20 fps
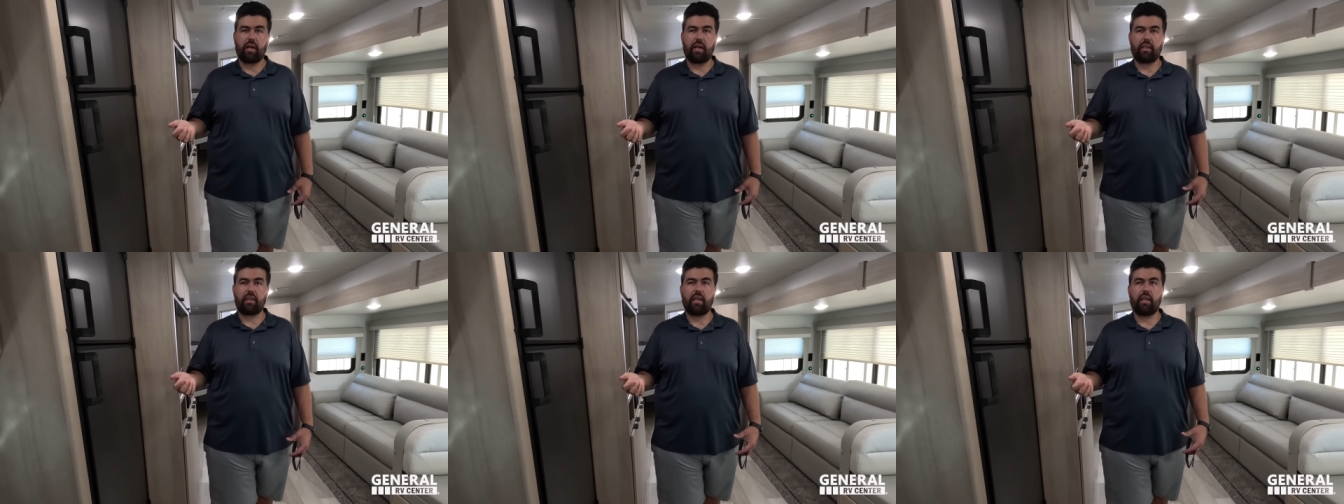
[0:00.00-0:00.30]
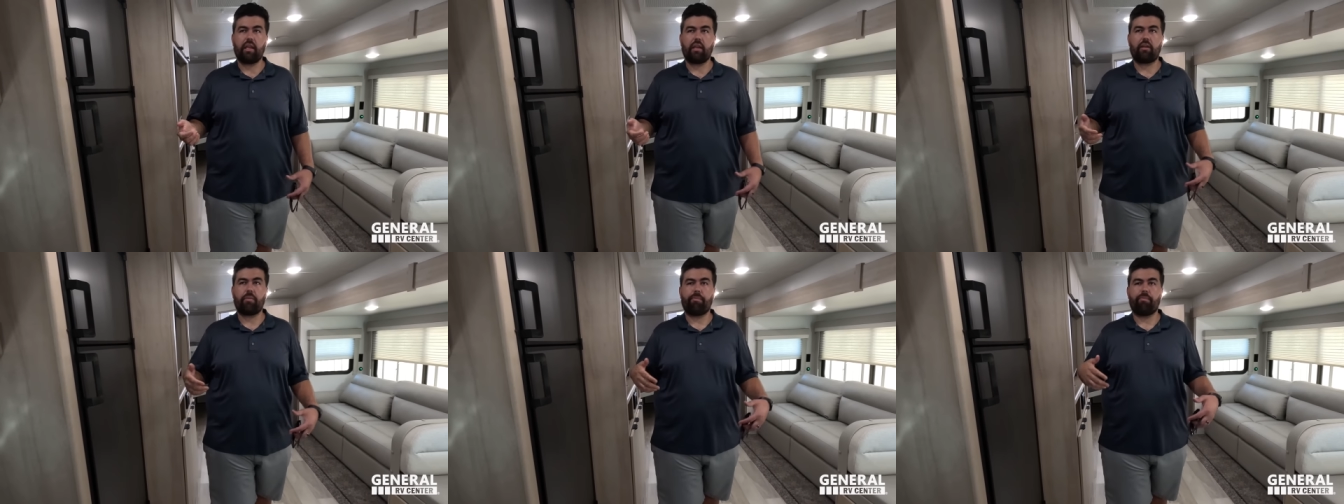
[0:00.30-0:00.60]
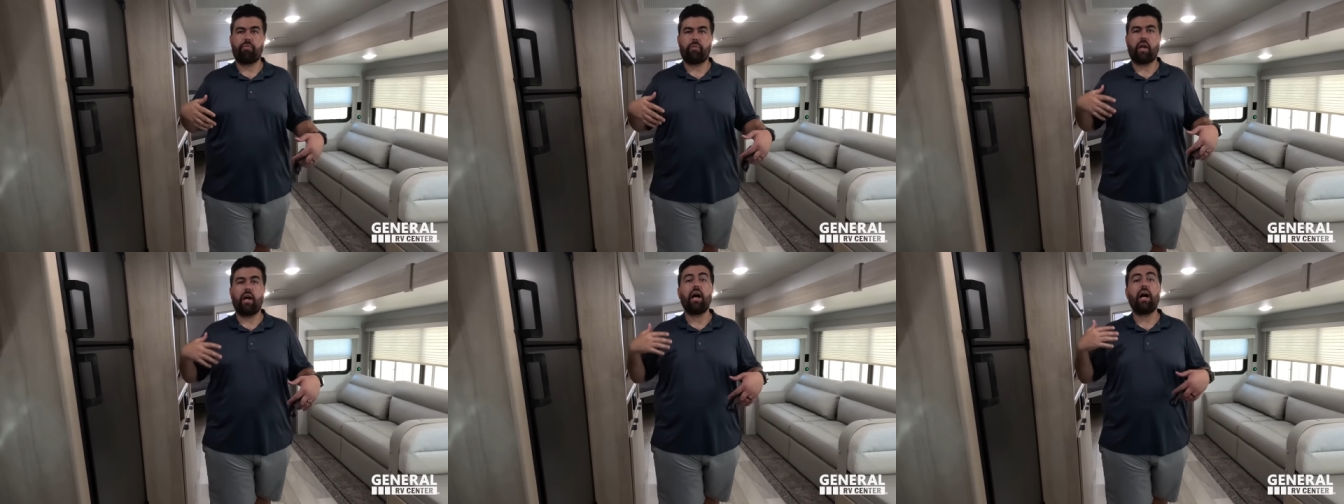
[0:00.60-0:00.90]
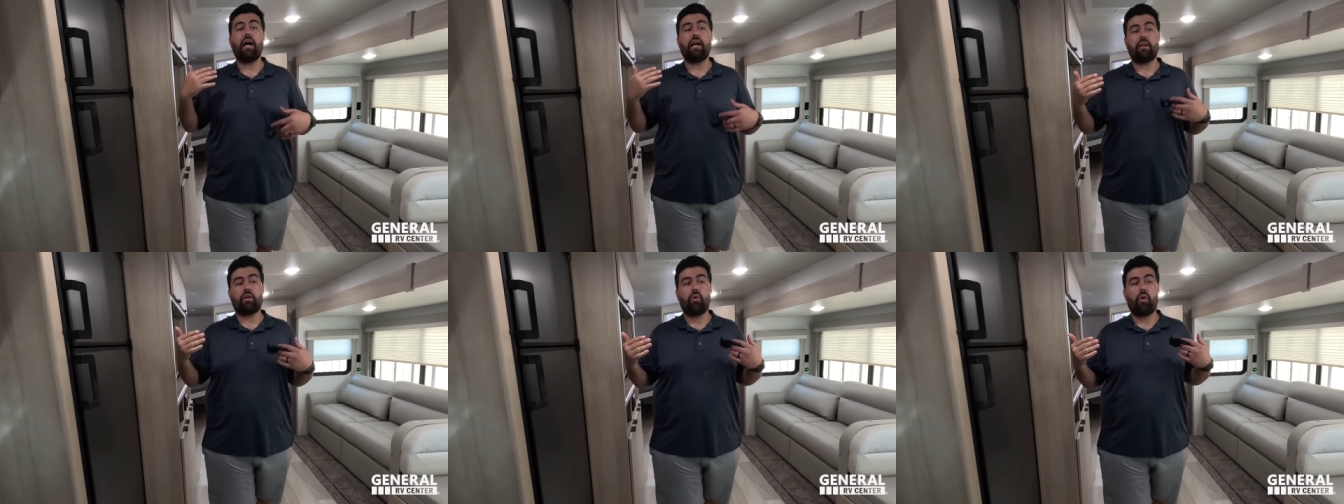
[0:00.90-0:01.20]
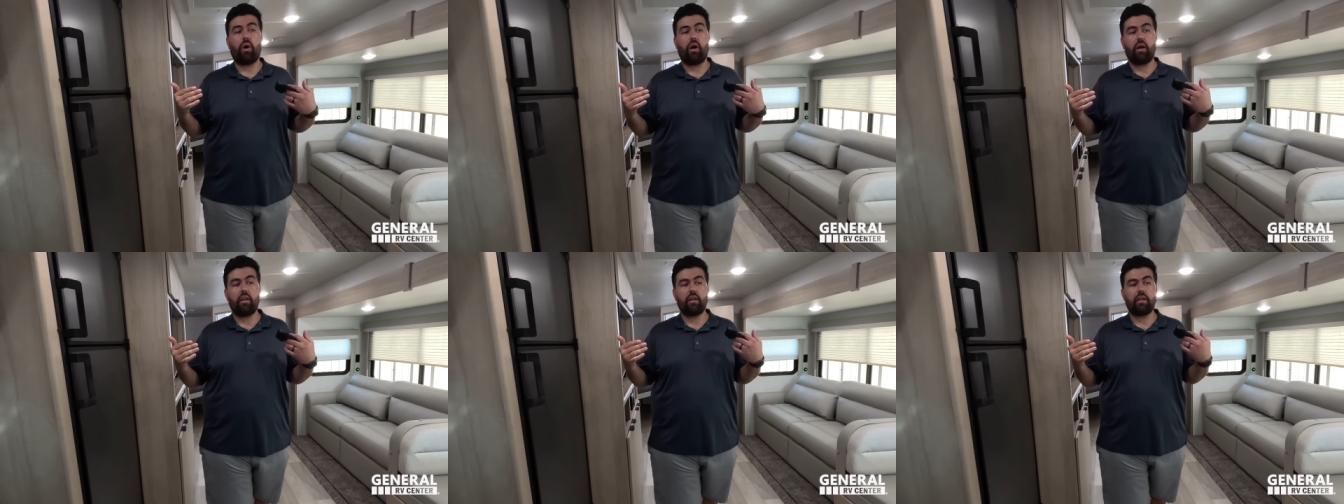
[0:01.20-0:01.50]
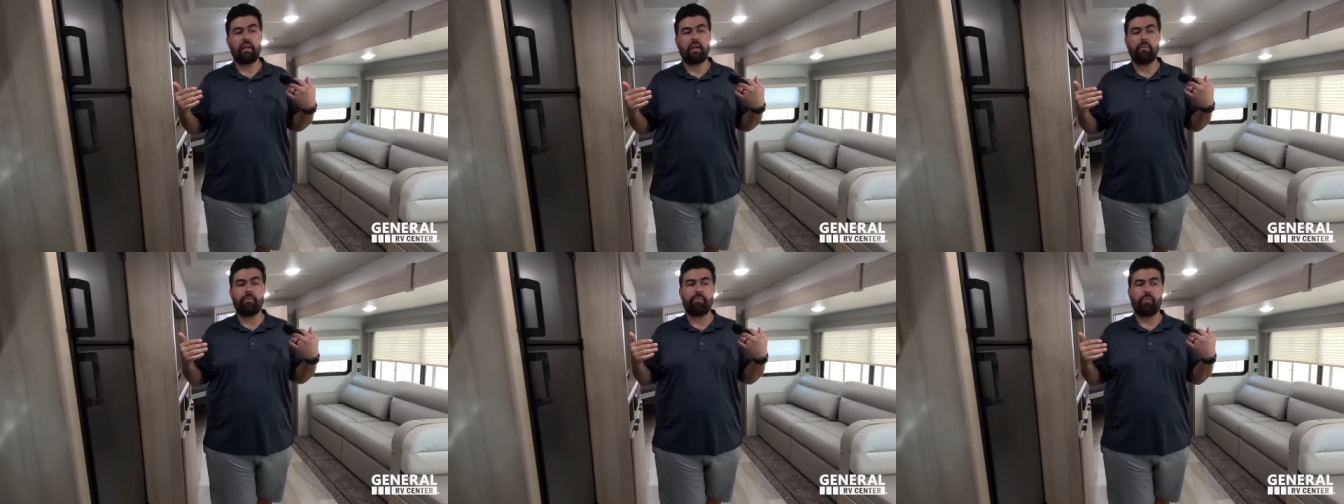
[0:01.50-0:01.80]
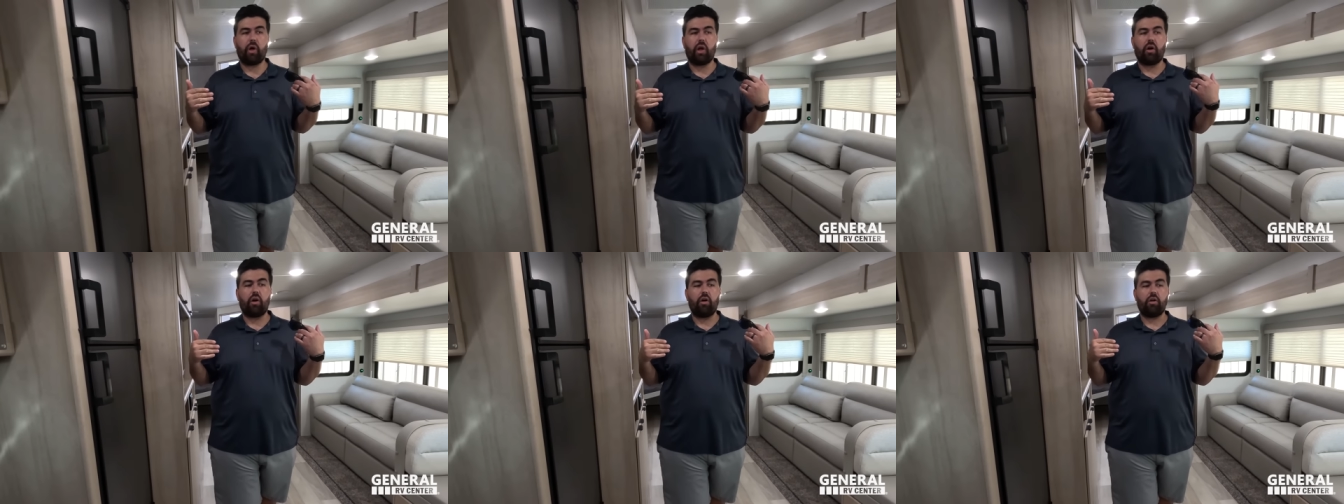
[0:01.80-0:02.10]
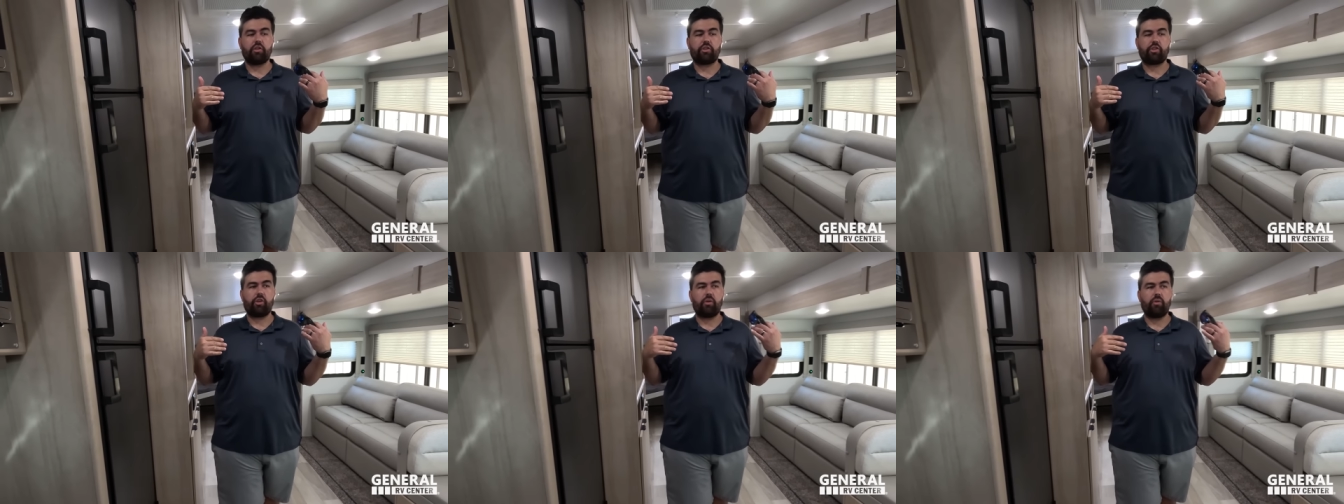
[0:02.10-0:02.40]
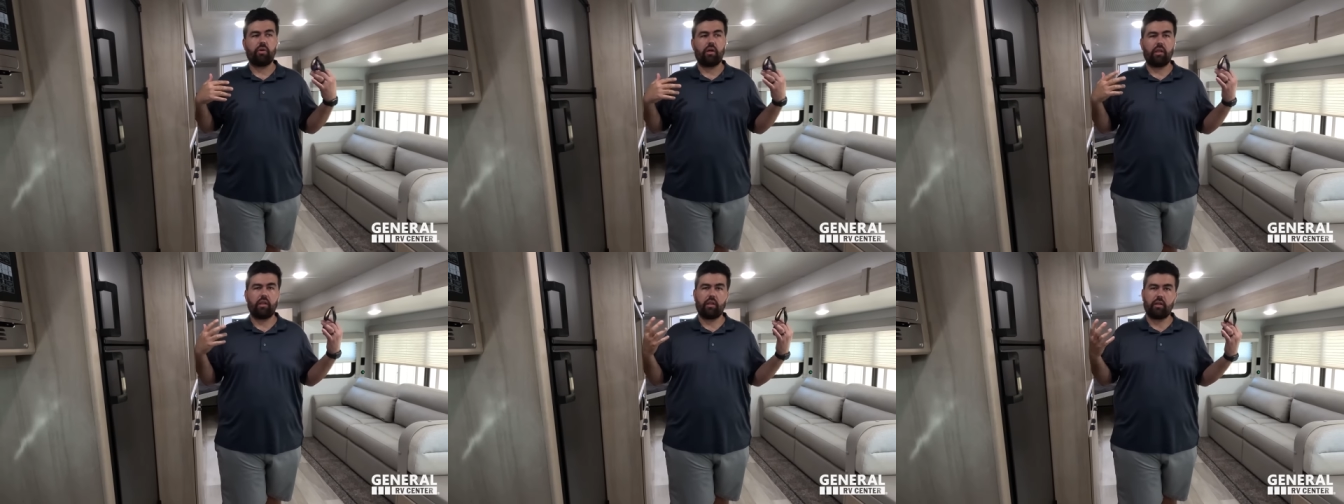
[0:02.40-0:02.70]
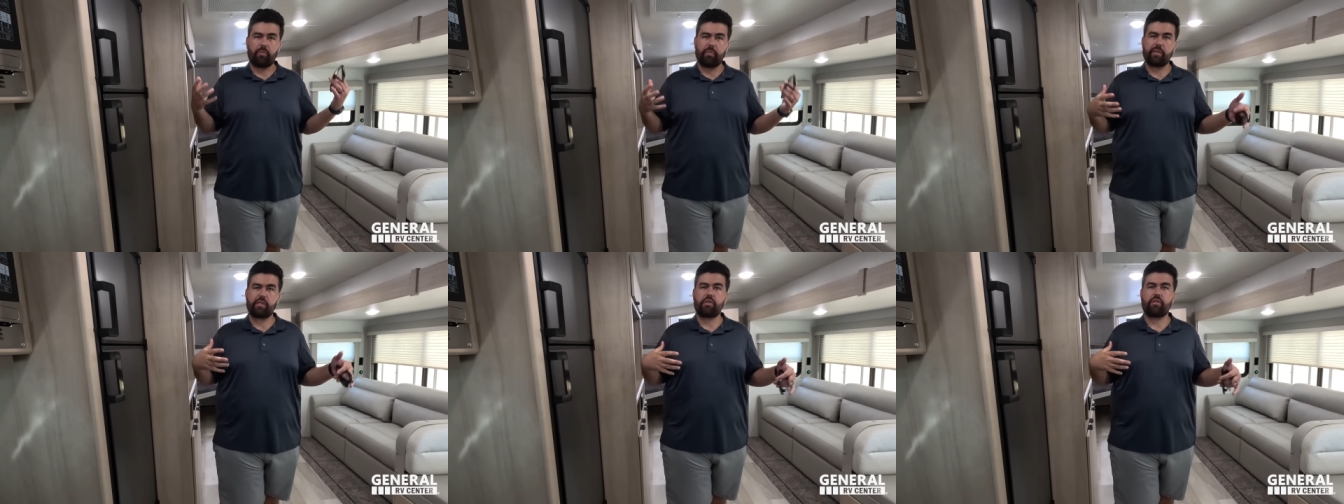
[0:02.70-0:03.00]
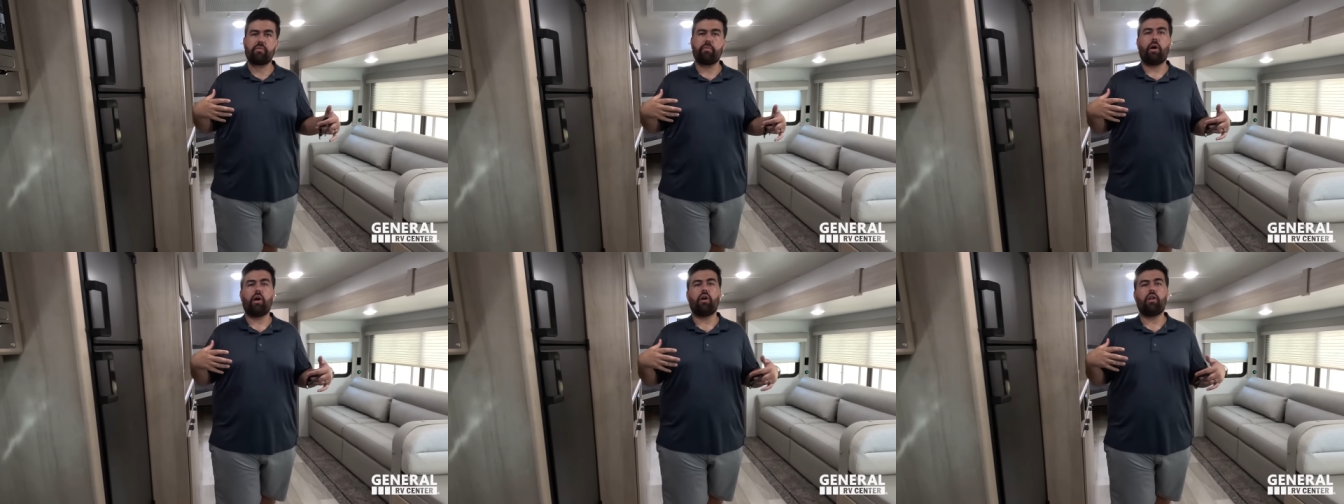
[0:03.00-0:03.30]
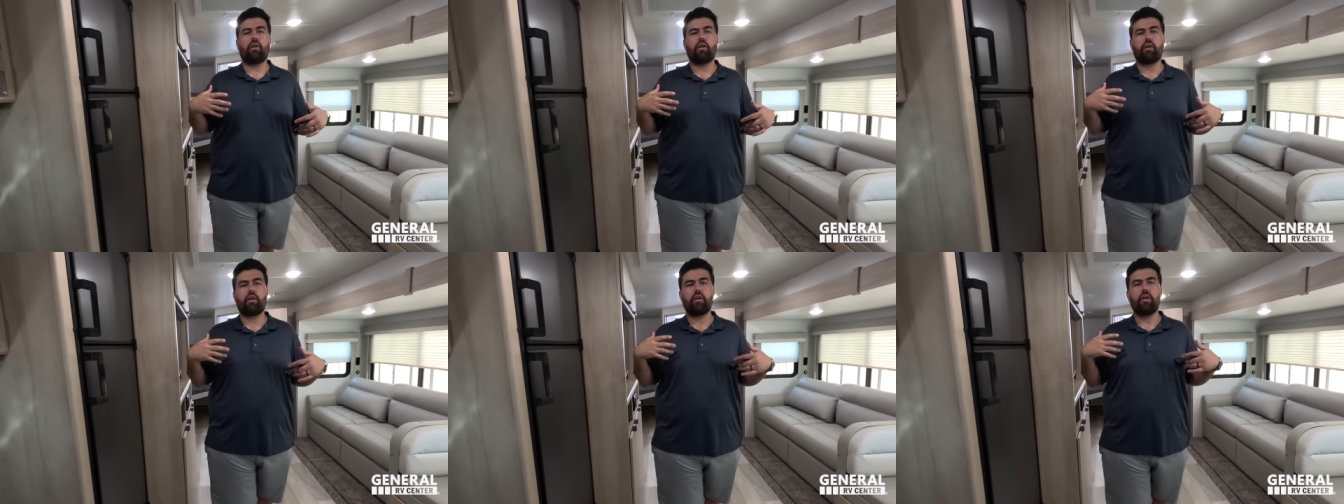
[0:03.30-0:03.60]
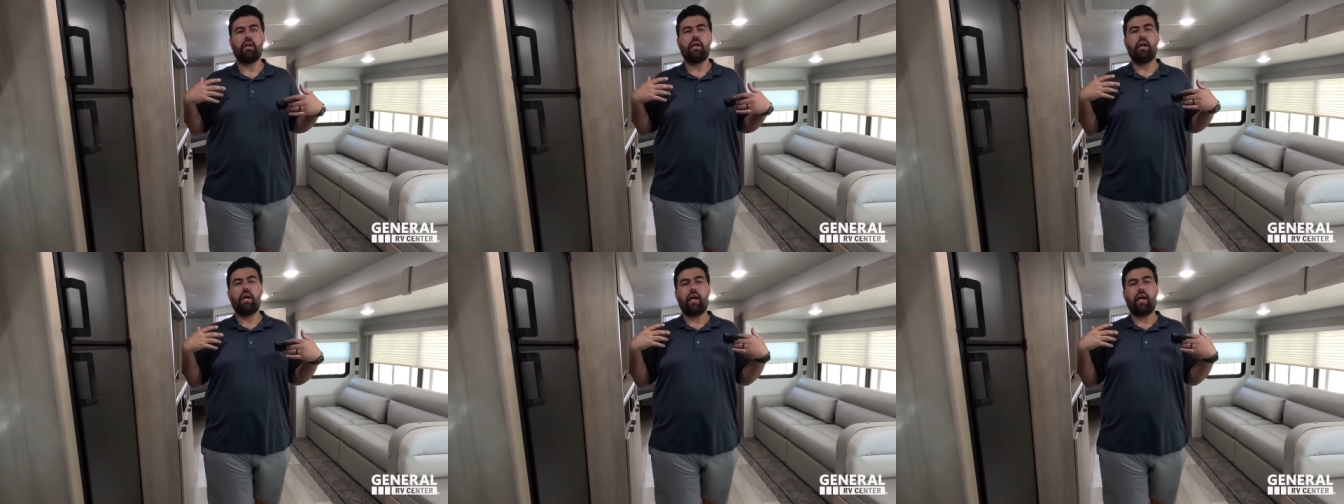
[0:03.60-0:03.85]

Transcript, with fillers: I think high quality, but also a little bit smaller.